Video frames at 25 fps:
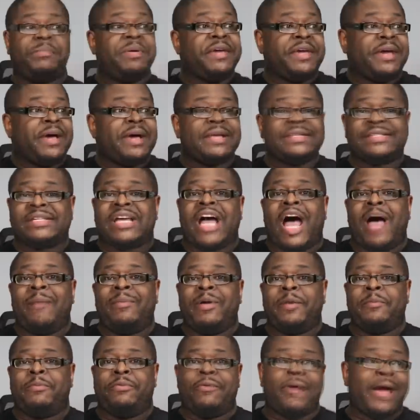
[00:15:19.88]
Because
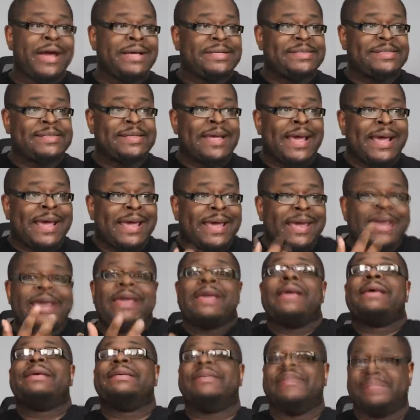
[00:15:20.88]
comic Bryce
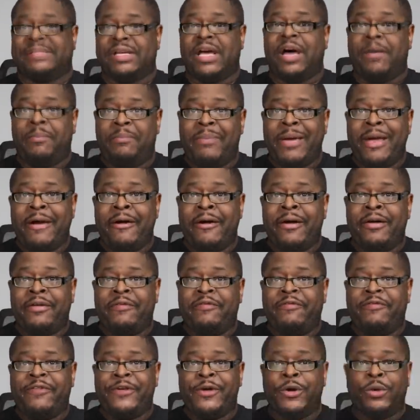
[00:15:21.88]
is a barren
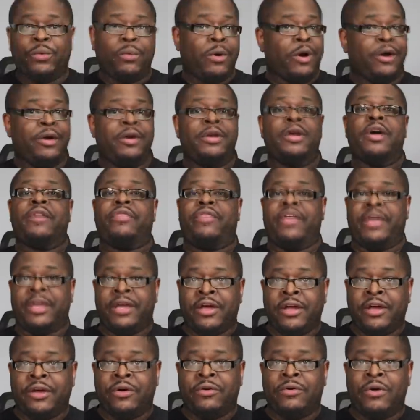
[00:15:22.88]
field where
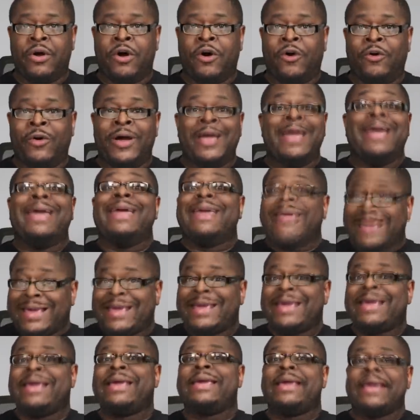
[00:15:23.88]
nothing can grow.
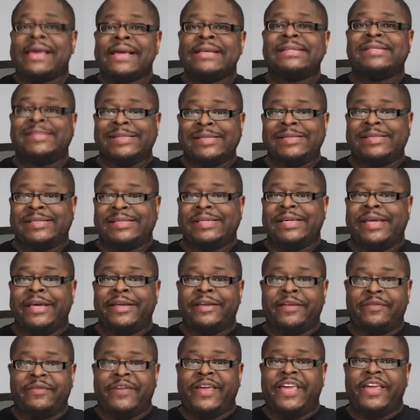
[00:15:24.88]
He is the
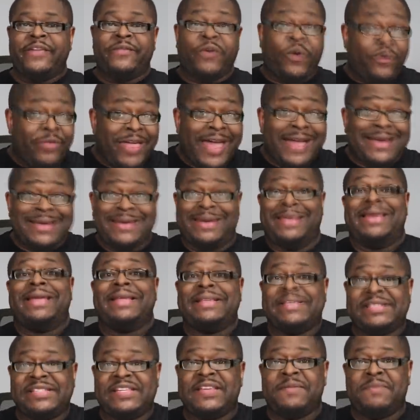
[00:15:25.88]
seed of evil that
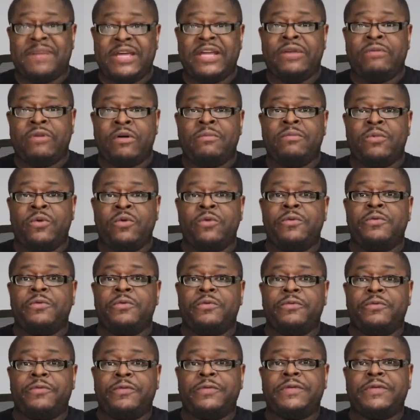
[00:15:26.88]
needs to be removed.